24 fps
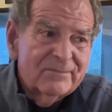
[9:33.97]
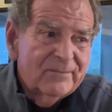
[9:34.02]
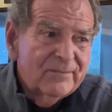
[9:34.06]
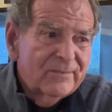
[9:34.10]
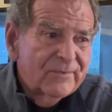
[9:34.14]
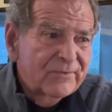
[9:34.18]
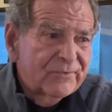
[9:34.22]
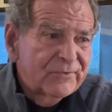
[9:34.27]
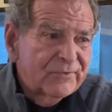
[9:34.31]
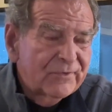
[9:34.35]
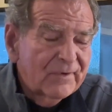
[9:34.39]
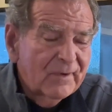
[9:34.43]

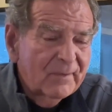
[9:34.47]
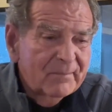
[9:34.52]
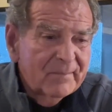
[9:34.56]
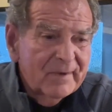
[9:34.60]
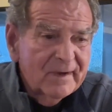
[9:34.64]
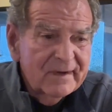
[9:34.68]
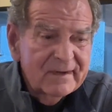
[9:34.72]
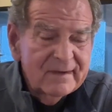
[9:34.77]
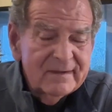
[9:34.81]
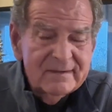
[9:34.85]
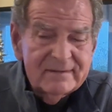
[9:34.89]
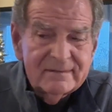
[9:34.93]

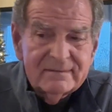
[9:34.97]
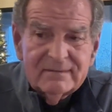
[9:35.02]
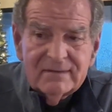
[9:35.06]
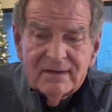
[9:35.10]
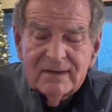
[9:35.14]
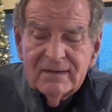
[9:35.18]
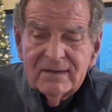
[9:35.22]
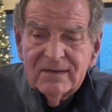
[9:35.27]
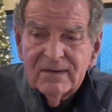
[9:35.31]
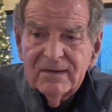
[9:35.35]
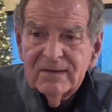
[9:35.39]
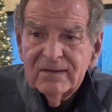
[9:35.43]
Somebody
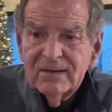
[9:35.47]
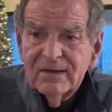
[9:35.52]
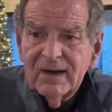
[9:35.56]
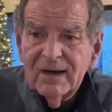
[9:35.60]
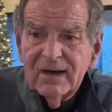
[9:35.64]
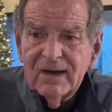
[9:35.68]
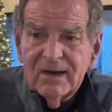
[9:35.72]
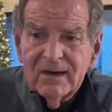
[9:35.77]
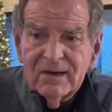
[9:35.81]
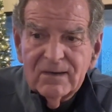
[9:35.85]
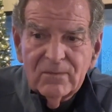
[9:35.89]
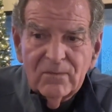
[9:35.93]

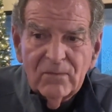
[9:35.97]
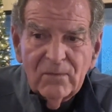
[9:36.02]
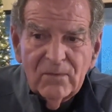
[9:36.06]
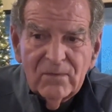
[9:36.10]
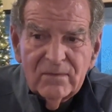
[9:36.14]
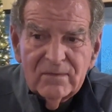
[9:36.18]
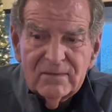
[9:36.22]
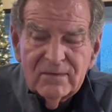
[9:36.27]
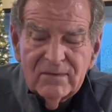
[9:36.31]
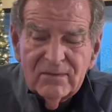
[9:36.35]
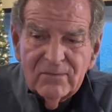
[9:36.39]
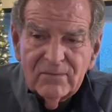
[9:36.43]

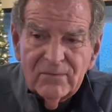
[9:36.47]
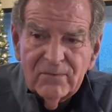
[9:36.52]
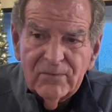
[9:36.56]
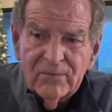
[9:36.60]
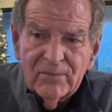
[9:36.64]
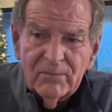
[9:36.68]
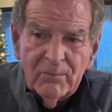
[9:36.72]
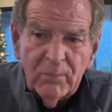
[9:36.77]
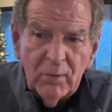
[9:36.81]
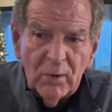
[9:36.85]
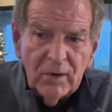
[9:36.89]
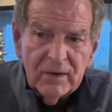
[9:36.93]

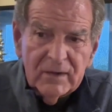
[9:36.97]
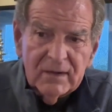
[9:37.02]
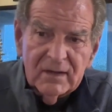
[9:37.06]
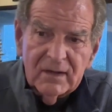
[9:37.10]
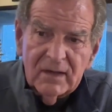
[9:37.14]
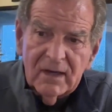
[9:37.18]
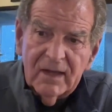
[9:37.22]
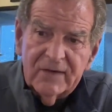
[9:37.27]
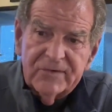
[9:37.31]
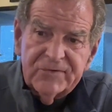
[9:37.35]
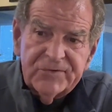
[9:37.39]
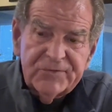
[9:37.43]
bought a
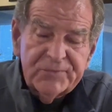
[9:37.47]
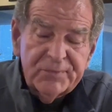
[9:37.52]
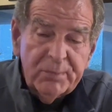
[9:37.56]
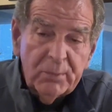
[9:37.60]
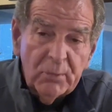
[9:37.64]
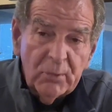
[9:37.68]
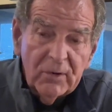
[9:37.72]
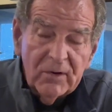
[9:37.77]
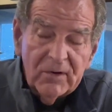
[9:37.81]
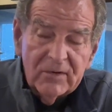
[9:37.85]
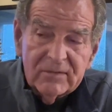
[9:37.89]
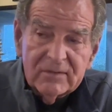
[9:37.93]
Light
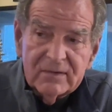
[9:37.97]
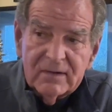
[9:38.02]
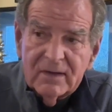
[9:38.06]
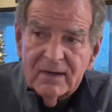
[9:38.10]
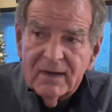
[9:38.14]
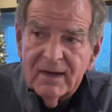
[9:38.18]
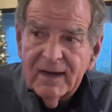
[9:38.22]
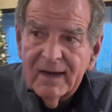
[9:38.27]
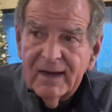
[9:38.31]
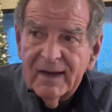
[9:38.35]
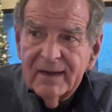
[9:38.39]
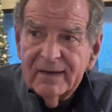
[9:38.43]
Sport
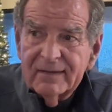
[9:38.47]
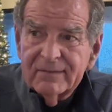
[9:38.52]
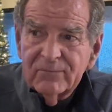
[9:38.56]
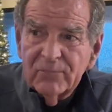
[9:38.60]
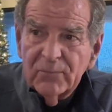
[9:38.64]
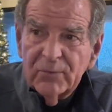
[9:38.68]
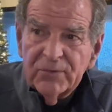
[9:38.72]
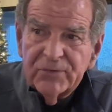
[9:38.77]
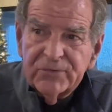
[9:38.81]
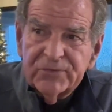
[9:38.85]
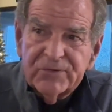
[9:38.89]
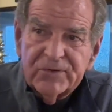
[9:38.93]
and
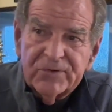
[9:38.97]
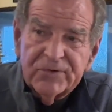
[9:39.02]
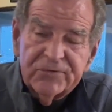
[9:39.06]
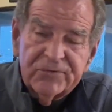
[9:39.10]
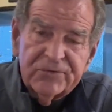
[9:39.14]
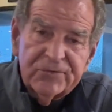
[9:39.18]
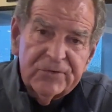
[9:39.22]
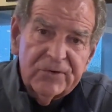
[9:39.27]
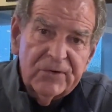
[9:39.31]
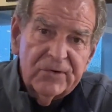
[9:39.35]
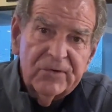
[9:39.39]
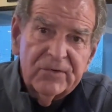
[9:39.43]
was
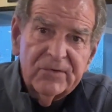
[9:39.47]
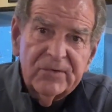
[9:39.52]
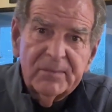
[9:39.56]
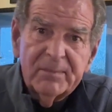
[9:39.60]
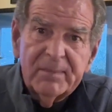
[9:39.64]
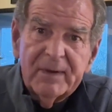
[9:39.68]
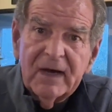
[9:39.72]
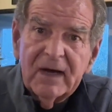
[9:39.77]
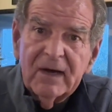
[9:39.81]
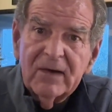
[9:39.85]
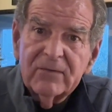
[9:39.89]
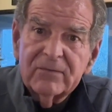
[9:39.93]
concerned
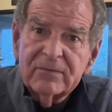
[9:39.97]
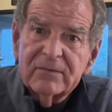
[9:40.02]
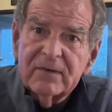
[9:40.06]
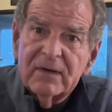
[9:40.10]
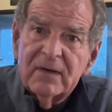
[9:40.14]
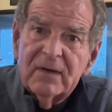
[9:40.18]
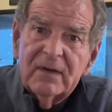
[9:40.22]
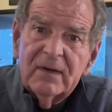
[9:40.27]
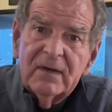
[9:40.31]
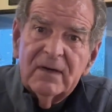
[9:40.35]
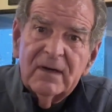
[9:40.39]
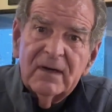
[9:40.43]
about
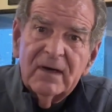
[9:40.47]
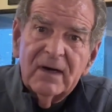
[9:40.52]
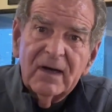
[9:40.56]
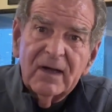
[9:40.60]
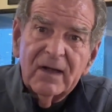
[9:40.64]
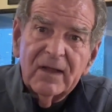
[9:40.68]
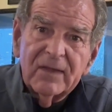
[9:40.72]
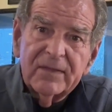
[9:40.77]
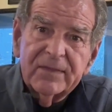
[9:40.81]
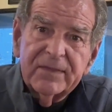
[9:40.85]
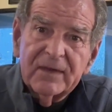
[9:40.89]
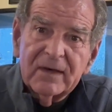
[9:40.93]

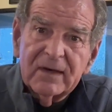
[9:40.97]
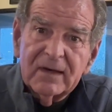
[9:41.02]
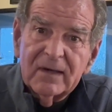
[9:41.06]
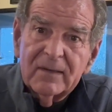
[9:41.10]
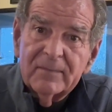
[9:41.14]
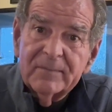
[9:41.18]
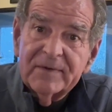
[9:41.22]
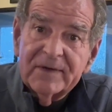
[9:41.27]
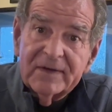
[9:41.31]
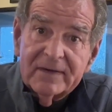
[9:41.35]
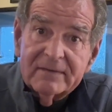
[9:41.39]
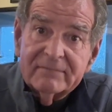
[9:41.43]
the
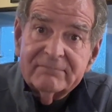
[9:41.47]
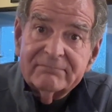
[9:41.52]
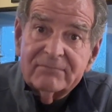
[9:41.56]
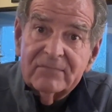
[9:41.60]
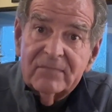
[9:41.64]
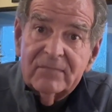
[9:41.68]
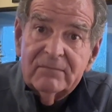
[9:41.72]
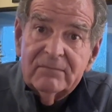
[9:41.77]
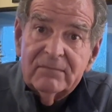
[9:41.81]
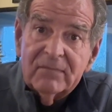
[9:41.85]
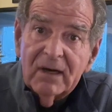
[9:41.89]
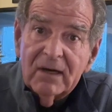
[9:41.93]
limited
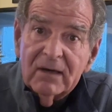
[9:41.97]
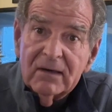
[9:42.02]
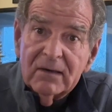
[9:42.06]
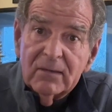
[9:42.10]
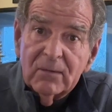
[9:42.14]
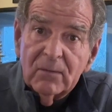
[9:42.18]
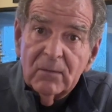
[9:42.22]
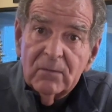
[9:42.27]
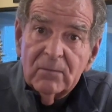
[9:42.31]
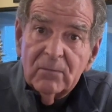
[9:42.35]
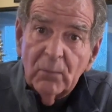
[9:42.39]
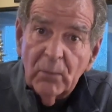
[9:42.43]

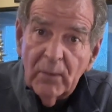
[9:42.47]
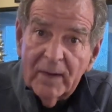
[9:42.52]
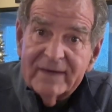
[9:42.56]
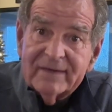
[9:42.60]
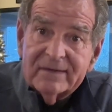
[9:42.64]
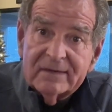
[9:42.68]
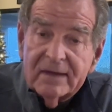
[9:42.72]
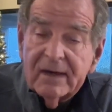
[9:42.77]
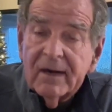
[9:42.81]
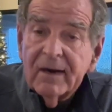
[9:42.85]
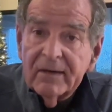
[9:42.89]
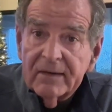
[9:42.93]

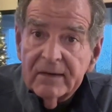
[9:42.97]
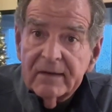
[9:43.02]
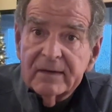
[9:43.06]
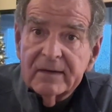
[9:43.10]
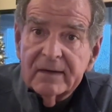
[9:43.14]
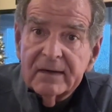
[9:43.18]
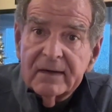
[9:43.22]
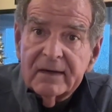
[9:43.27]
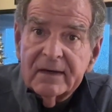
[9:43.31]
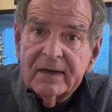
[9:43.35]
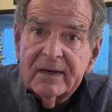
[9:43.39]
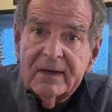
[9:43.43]
weight
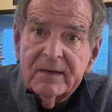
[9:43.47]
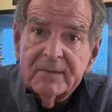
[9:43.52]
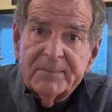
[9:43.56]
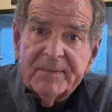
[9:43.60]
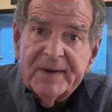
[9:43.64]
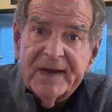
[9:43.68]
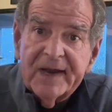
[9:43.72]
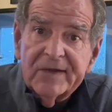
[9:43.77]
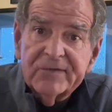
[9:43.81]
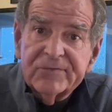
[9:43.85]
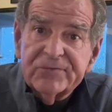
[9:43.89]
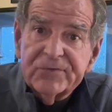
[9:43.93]
carrying
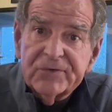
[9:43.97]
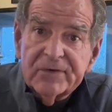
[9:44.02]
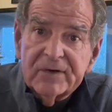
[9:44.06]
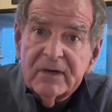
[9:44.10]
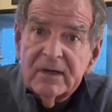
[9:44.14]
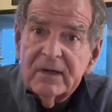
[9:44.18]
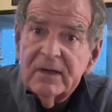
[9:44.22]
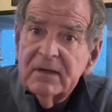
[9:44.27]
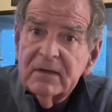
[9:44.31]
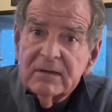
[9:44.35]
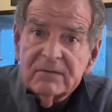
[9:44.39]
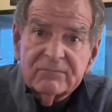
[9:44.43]

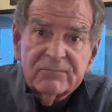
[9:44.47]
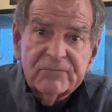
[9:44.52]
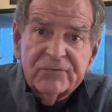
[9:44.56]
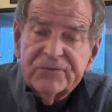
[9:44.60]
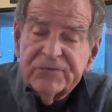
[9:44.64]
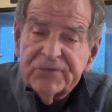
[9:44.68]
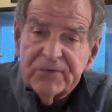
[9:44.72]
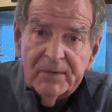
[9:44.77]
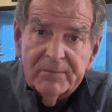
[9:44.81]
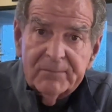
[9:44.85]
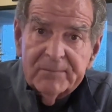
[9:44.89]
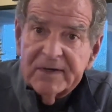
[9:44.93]
capacity, and
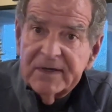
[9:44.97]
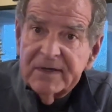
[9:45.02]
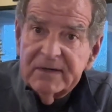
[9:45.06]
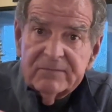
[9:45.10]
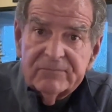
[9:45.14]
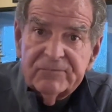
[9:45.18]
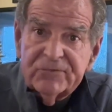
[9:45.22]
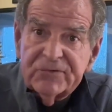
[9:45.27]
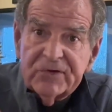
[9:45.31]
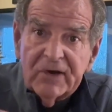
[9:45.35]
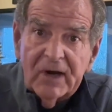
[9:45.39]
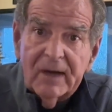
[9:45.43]

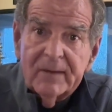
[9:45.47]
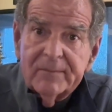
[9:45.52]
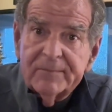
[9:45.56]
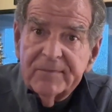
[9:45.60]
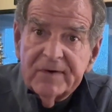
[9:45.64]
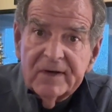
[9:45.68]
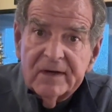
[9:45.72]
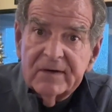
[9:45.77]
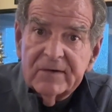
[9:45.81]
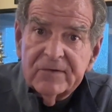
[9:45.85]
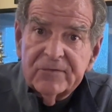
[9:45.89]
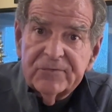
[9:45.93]
somebody chimed
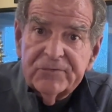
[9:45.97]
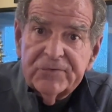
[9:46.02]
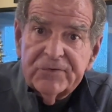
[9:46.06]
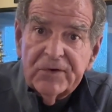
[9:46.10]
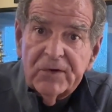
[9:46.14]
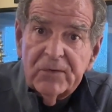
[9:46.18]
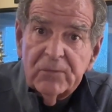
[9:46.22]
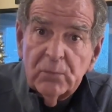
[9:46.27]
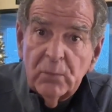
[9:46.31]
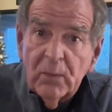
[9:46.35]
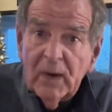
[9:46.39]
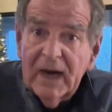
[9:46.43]
in and
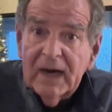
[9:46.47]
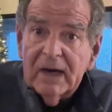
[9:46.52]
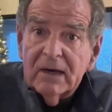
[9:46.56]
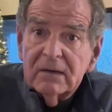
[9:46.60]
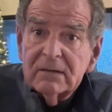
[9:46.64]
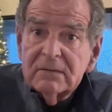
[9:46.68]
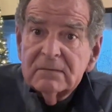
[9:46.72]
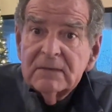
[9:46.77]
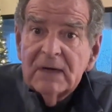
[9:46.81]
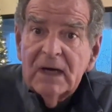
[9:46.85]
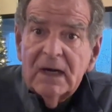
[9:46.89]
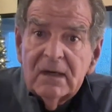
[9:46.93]
said, well,